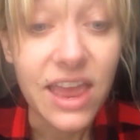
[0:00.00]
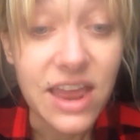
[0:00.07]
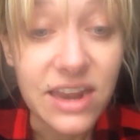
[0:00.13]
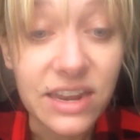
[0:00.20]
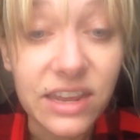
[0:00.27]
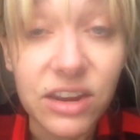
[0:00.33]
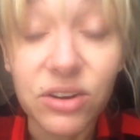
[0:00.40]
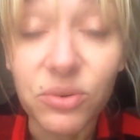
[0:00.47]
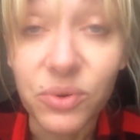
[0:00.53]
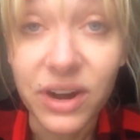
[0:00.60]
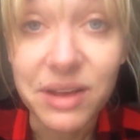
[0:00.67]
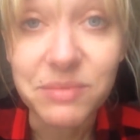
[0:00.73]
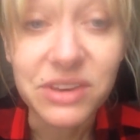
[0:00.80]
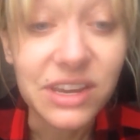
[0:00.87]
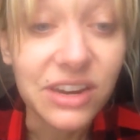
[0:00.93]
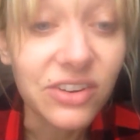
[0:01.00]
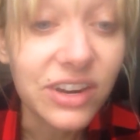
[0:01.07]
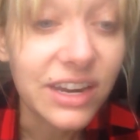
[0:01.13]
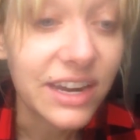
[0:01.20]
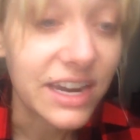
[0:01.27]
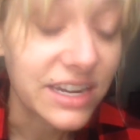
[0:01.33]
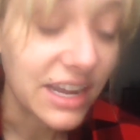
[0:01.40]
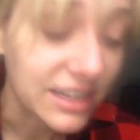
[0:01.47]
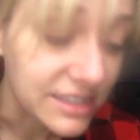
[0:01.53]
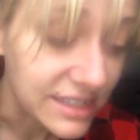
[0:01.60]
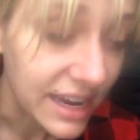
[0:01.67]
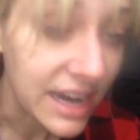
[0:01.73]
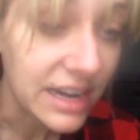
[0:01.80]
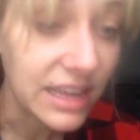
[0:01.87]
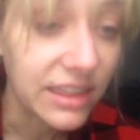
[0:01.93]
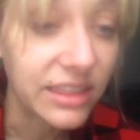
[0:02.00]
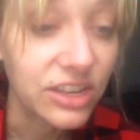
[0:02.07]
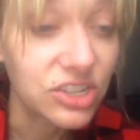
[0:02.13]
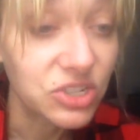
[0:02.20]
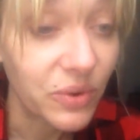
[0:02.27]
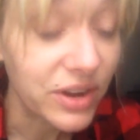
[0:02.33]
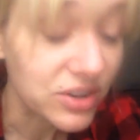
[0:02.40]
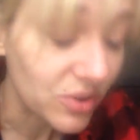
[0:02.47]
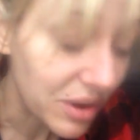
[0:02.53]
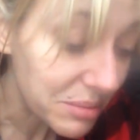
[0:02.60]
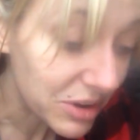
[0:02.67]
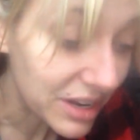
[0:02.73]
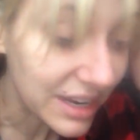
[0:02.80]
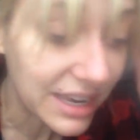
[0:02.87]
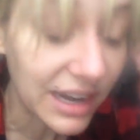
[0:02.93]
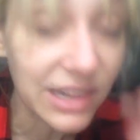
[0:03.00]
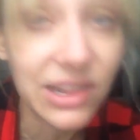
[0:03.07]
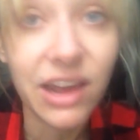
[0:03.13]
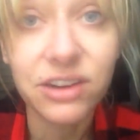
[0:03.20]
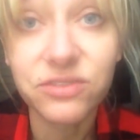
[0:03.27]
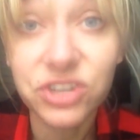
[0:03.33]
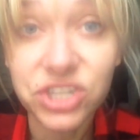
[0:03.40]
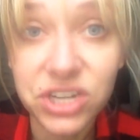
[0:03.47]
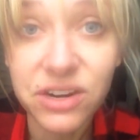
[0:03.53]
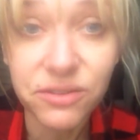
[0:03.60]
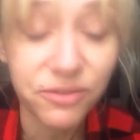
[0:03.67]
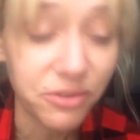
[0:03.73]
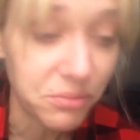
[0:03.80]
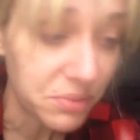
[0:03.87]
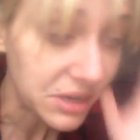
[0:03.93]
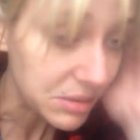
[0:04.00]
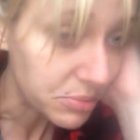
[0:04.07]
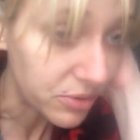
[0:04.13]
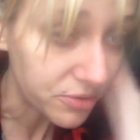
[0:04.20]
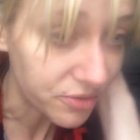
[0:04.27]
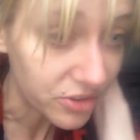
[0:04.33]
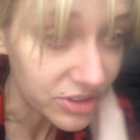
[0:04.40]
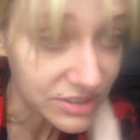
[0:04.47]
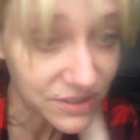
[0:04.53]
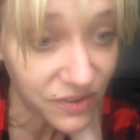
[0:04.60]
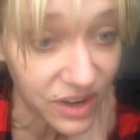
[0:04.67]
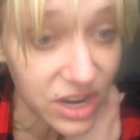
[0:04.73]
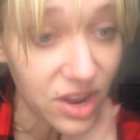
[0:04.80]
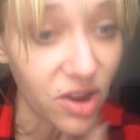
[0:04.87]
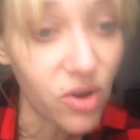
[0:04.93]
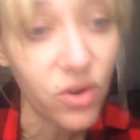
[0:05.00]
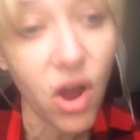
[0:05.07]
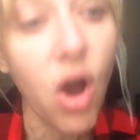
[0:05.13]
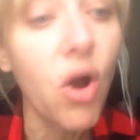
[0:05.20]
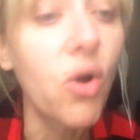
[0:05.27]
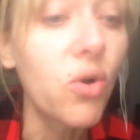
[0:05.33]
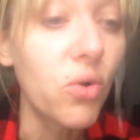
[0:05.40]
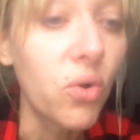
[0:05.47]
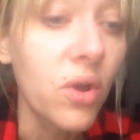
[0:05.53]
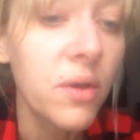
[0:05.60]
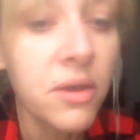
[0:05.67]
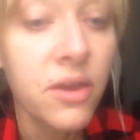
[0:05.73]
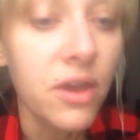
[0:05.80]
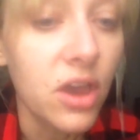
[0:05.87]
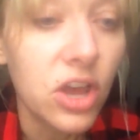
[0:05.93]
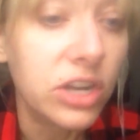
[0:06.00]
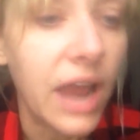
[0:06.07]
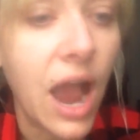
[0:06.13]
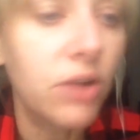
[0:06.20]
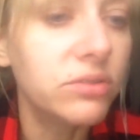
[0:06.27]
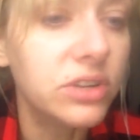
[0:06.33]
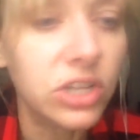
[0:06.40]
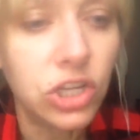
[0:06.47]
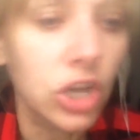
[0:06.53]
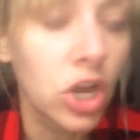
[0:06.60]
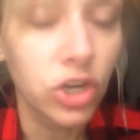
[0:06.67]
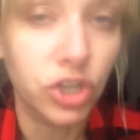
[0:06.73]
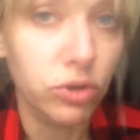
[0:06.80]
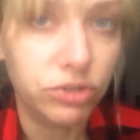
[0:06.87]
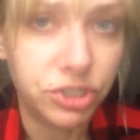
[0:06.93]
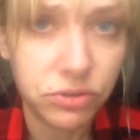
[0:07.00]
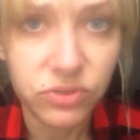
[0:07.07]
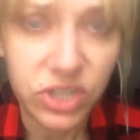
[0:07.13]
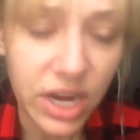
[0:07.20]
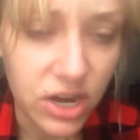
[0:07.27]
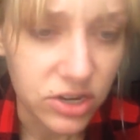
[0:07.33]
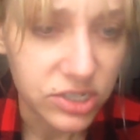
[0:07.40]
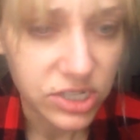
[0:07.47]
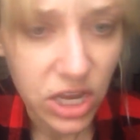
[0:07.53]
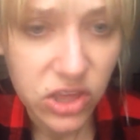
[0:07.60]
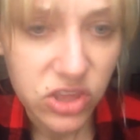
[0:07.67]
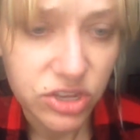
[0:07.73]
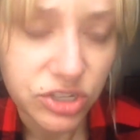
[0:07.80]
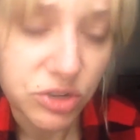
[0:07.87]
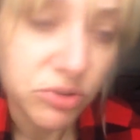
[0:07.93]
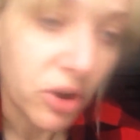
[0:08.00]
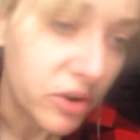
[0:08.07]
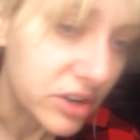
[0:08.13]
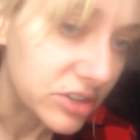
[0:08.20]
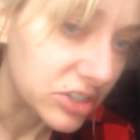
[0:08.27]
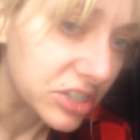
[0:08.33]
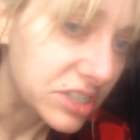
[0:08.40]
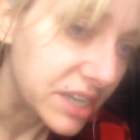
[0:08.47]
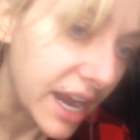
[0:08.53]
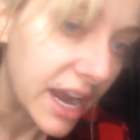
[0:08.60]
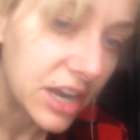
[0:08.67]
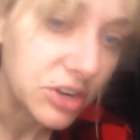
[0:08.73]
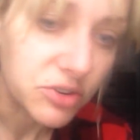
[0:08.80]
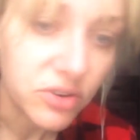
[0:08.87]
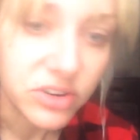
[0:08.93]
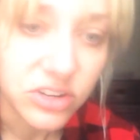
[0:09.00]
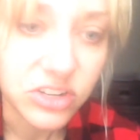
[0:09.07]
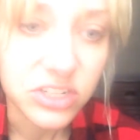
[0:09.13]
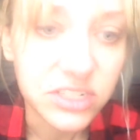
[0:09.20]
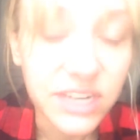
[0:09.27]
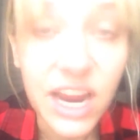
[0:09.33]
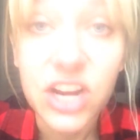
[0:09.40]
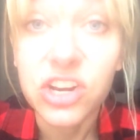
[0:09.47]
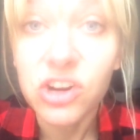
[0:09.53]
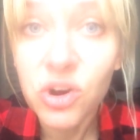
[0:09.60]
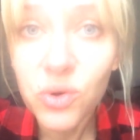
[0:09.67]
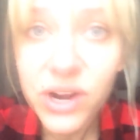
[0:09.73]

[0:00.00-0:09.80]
and hear what I'm hearing and not say anything. So I know I'm going to get a lot of shit from people for this video. Oh, how don't you dare say this? You don't understand. You don't understand. You know